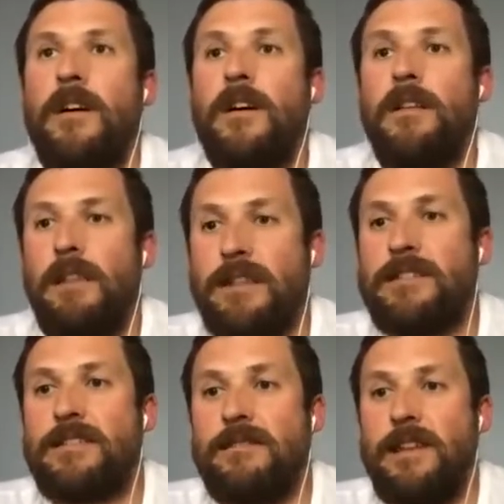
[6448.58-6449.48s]

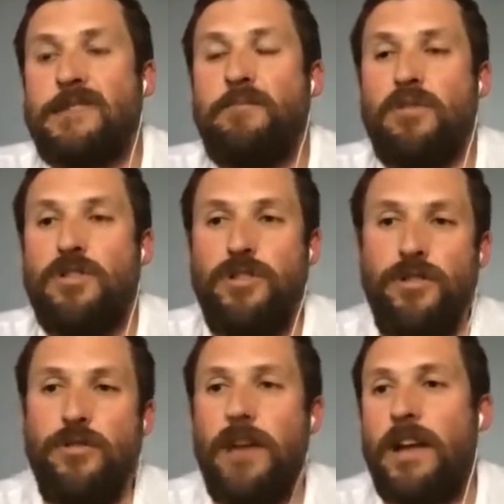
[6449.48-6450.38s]
let's put
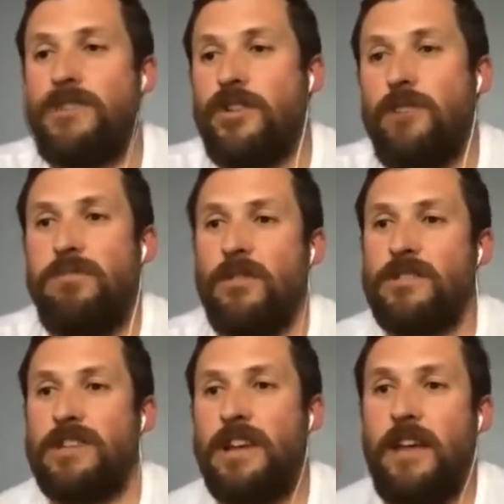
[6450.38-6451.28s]
you and Joe
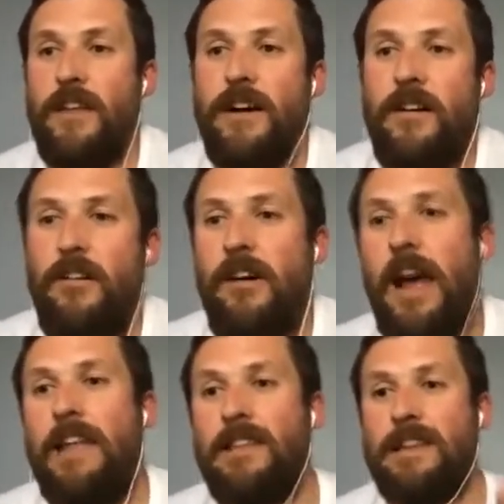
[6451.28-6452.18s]
Bloggs together, all right?
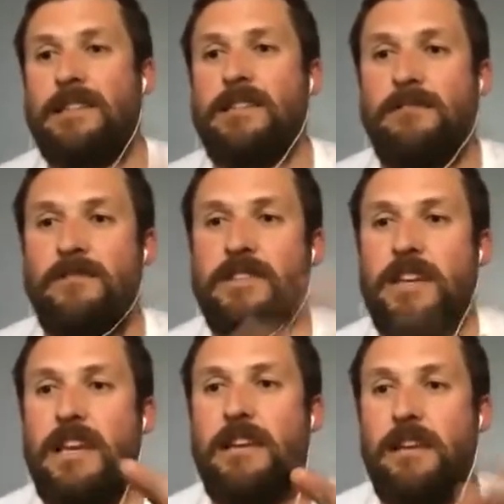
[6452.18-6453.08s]
And let's
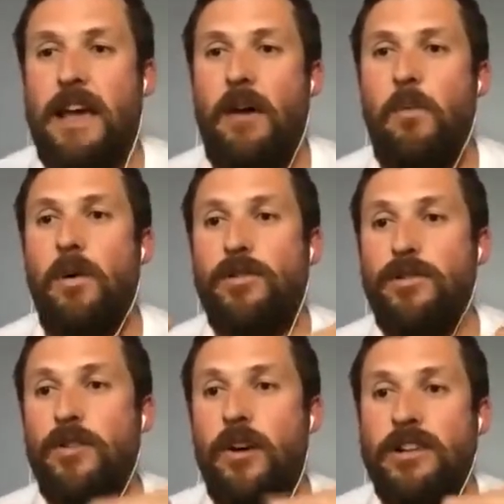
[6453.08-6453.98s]
see how well
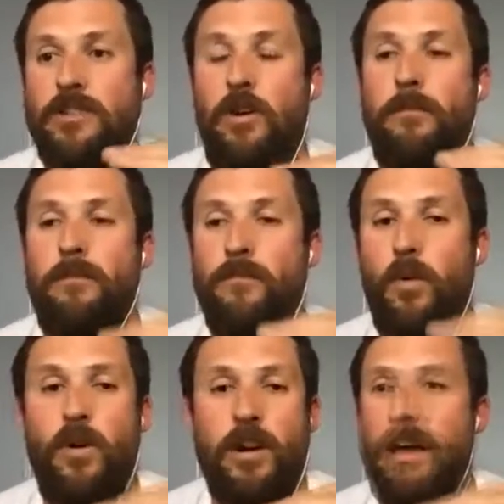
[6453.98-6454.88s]
you guys
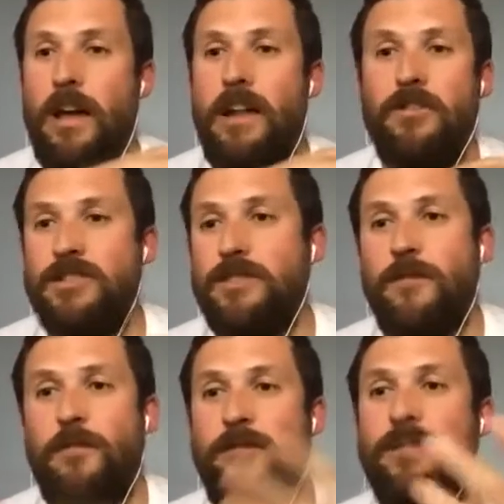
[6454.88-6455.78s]
work. And not just
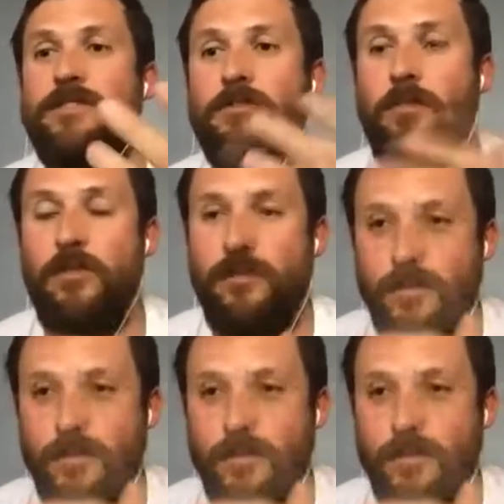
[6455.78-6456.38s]
from a physical point of view,